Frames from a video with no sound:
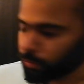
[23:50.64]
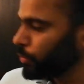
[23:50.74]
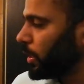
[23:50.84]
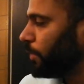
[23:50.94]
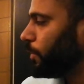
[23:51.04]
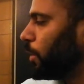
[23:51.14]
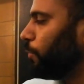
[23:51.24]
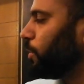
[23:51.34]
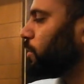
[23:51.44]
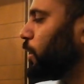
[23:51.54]
you have
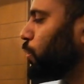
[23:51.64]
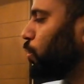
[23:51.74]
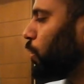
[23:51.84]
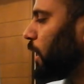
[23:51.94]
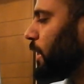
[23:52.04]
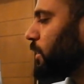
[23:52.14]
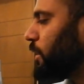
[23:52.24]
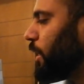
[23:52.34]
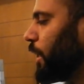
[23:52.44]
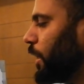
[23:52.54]
obviously two
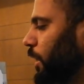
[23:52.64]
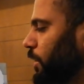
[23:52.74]
classes here,